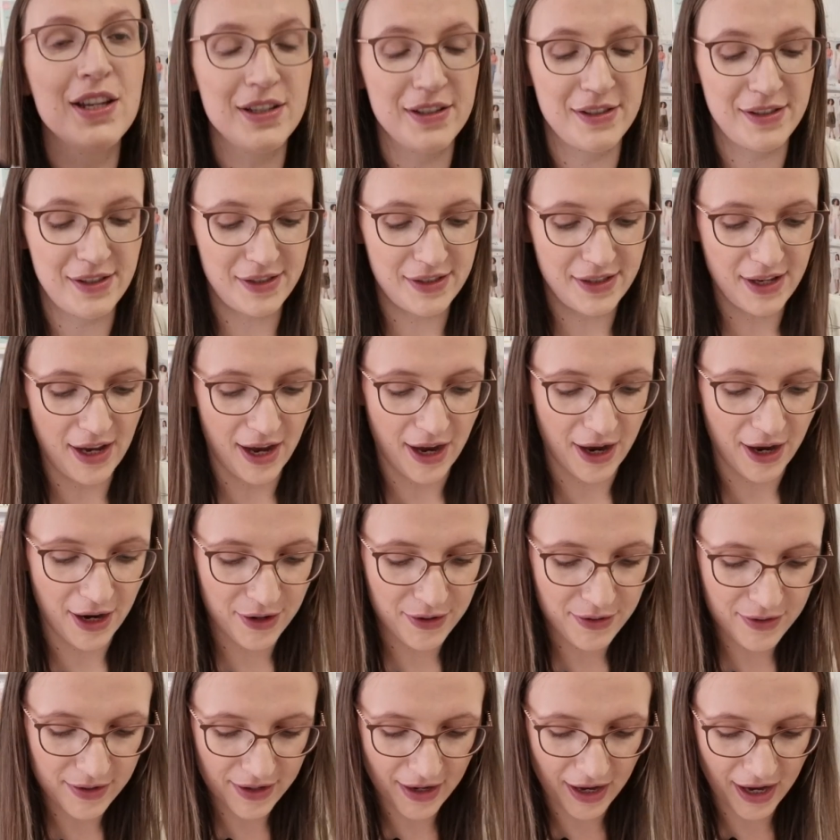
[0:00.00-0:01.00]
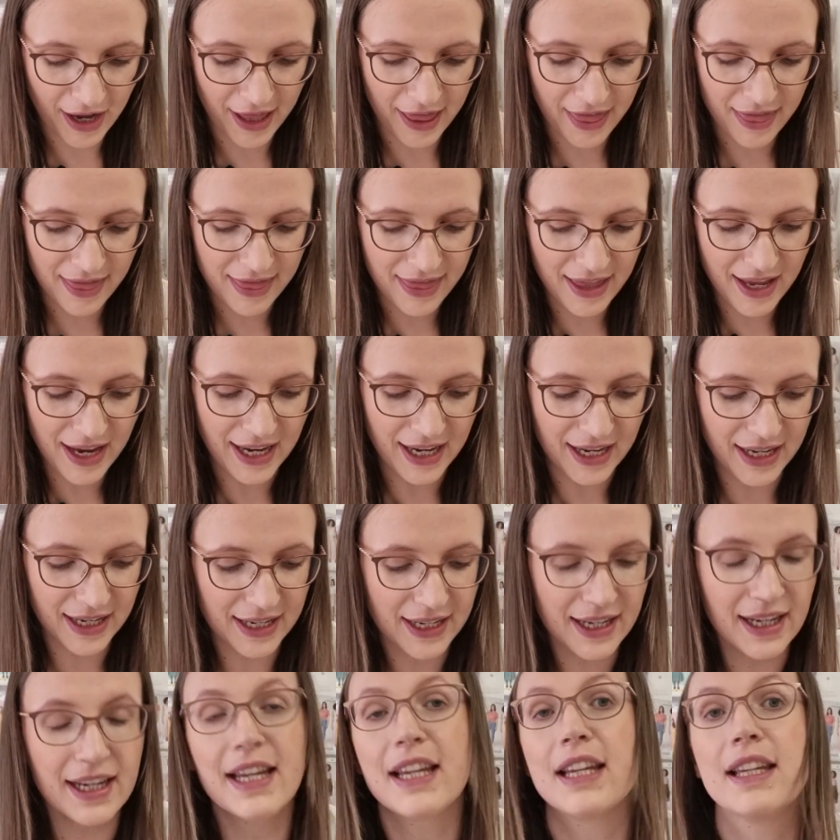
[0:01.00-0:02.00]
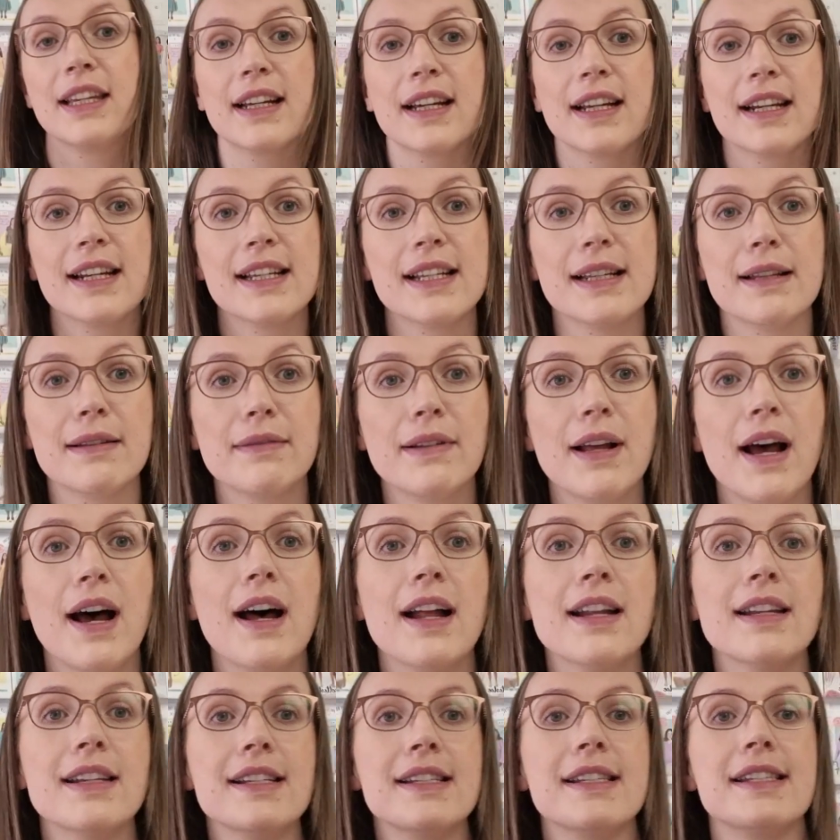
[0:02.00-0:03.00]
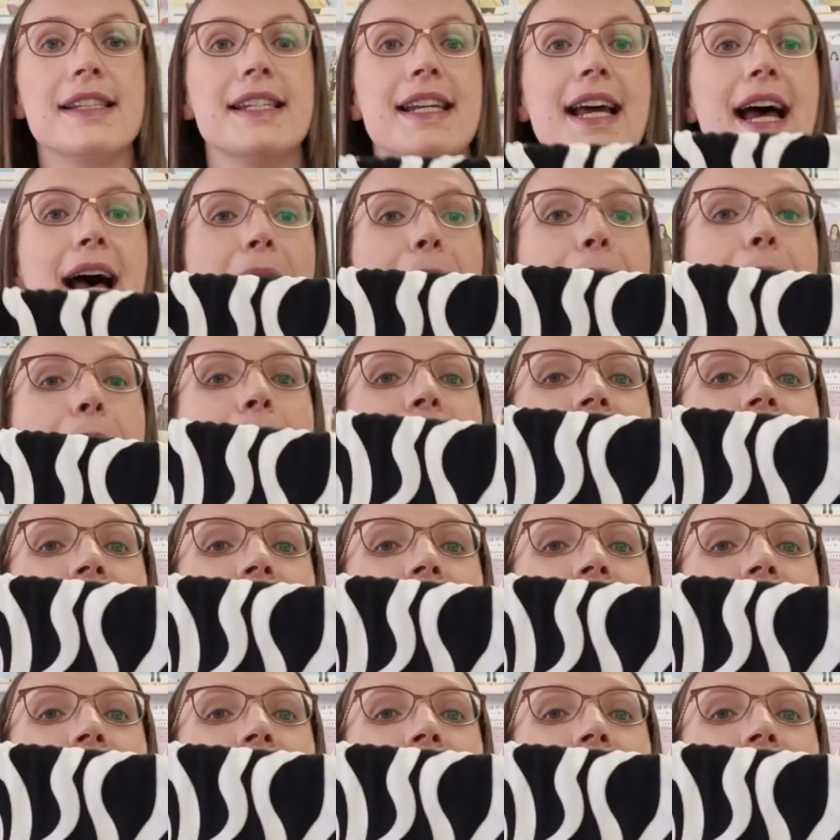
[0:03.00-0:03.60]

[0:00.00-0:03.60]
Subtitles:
So I think you're going to understand